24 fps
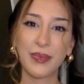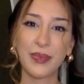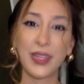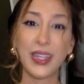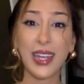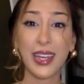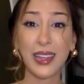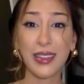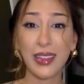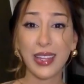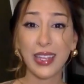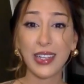
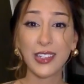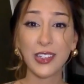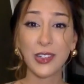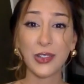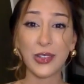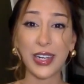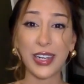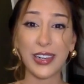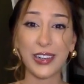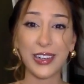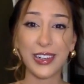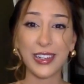Yeah, thanks,
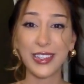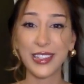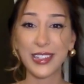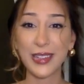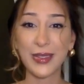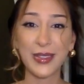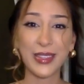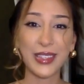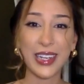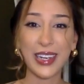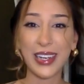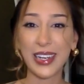Traitors. It
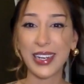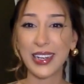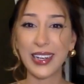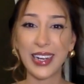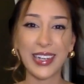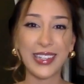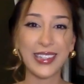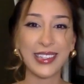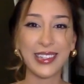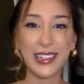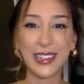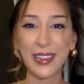was like a
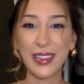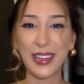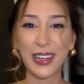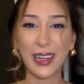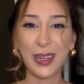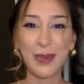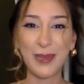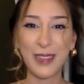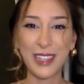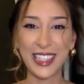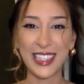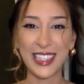nice little therapy